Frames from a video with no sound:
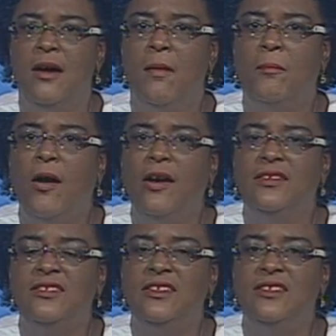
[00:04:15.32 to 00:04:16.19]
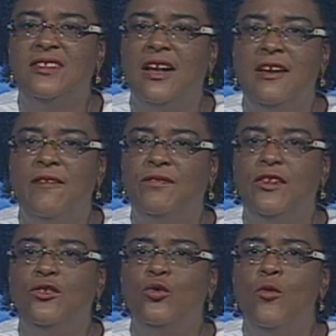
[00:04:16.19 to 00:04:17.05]
policies that lifted
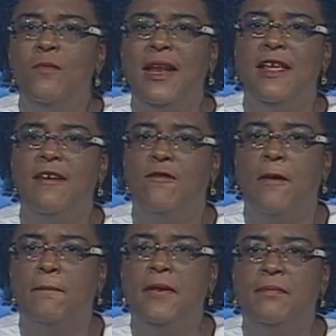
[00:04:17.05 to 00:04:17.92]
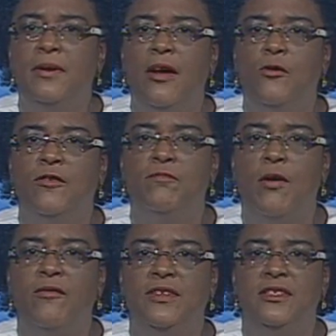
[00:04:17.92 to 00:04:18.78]
too many of our people out of
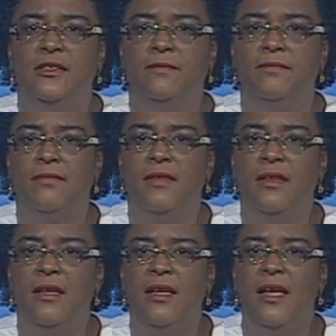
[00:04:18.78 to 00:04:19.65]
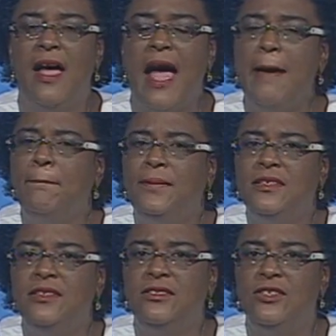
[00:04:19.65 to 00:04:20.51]
poverty. I put
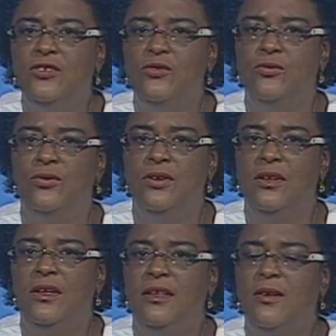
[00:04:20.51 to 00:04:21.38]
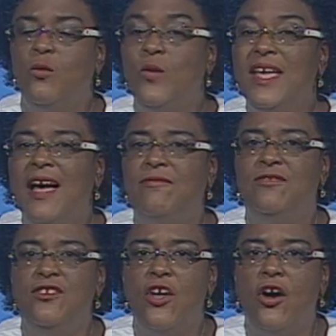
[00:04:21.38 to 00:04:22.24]
it to you that we have
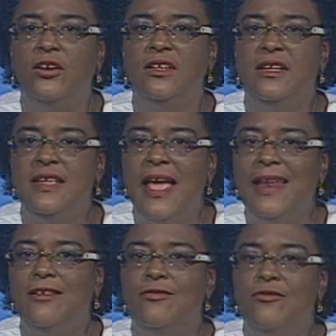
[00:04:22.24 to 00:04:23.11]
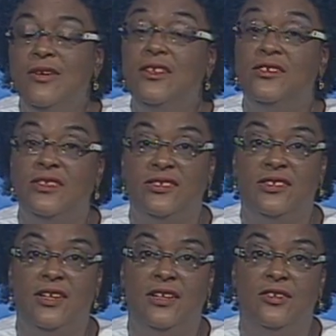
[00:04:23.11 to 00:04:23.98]
not yet reached the
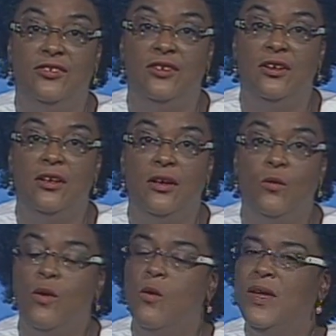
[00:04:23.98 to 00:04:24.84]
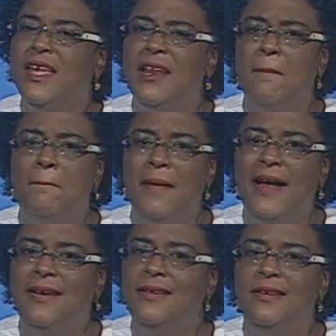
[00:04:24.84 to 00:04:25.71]
stage where we can
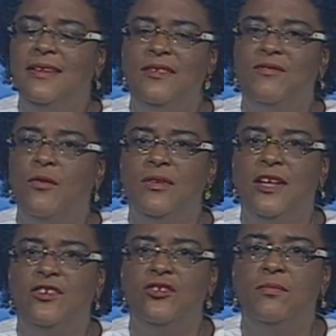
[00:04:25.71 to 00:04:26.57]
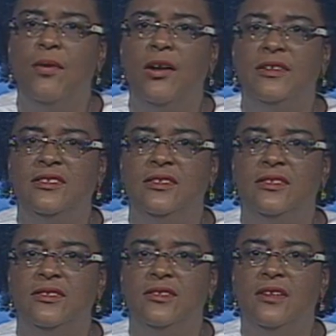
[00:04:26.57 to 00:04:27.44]
abandon these foundation policies.